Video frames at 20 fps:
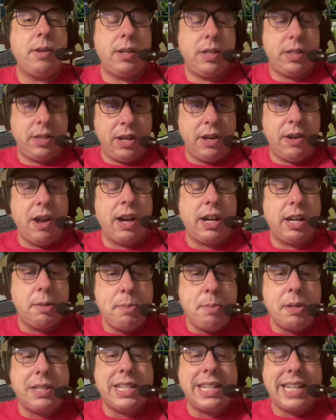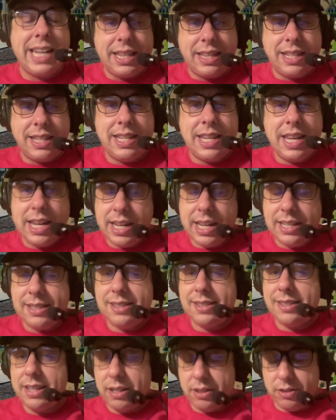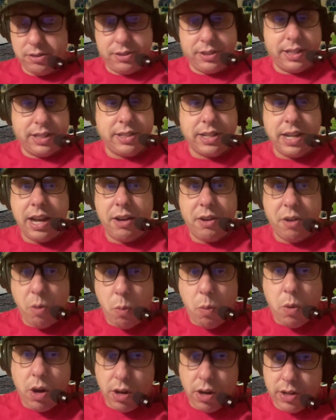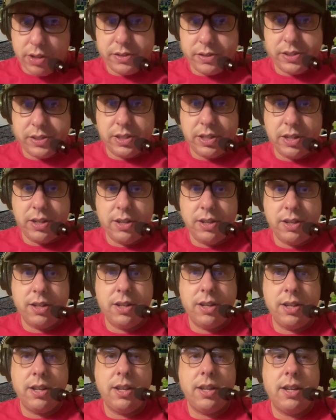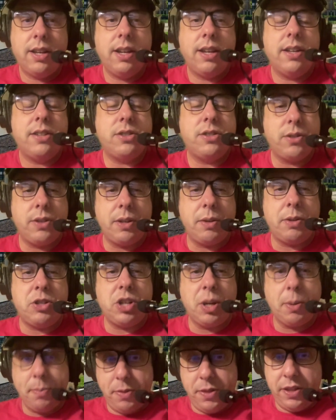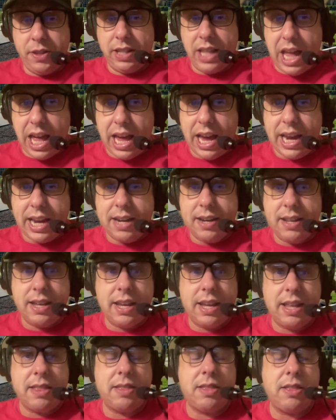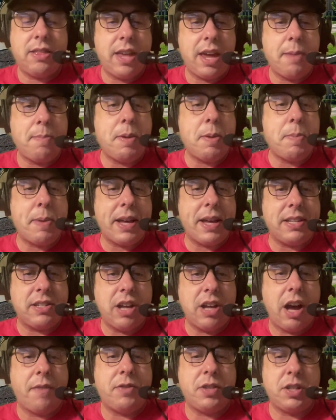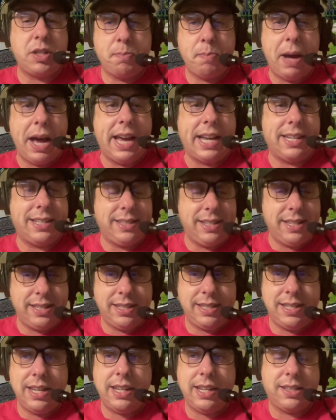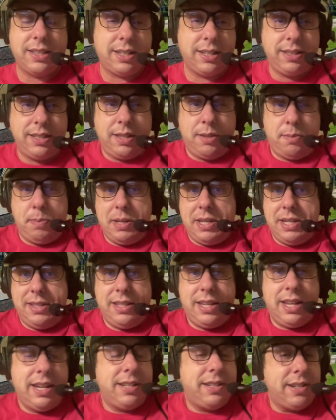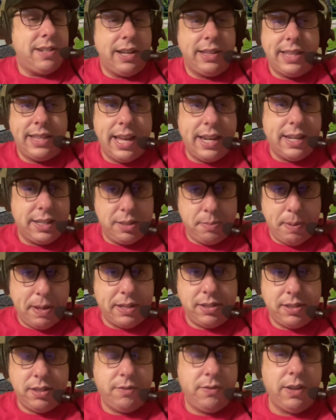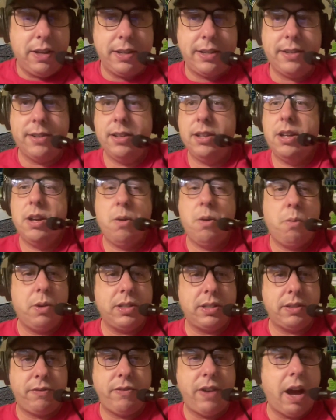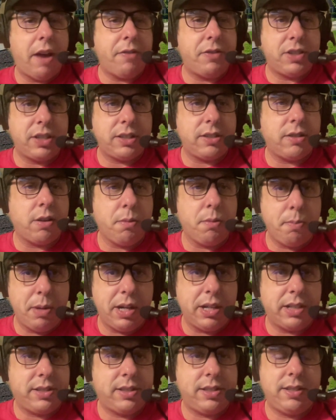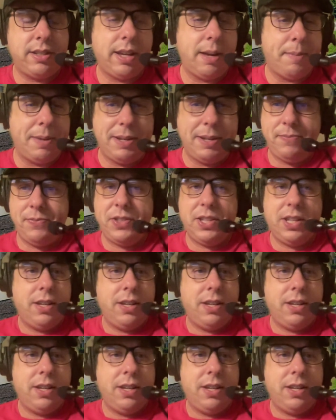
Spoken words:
they're not going to be able to get the tickets singles. That's not how it works. So to jump the line, they'd be best off just buying season tickets because it's BC. It's not that expensive. Like, was it $500-600? I mean,